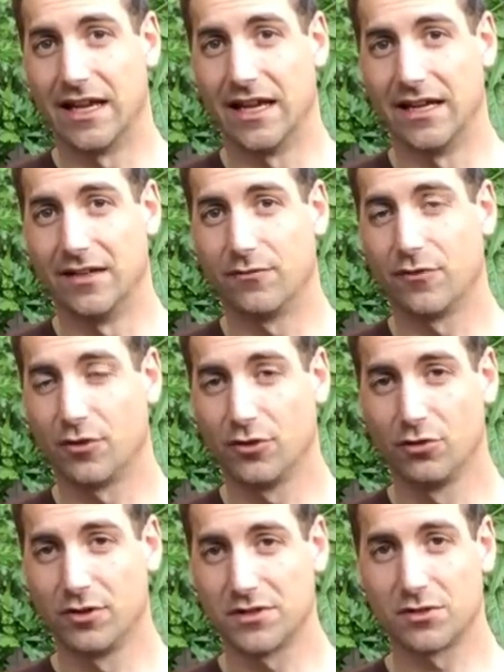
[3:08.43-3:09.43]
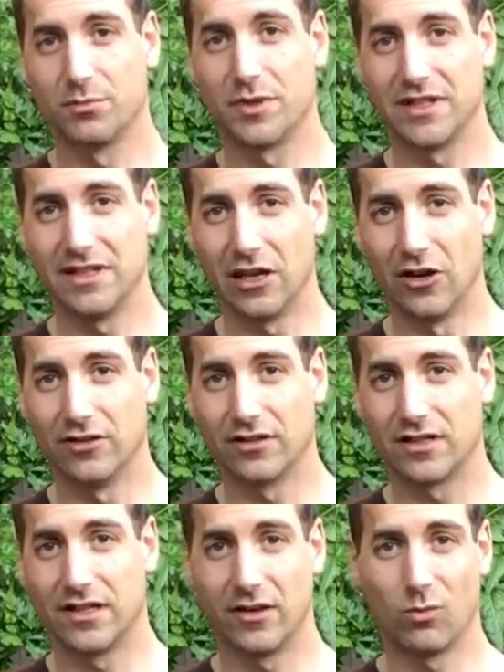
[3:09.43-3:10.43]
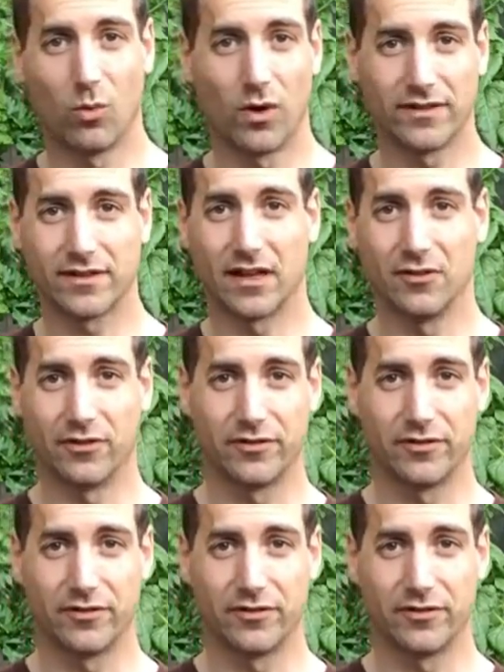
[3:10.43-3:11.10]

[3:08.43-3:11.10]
and for you it's completely unclear what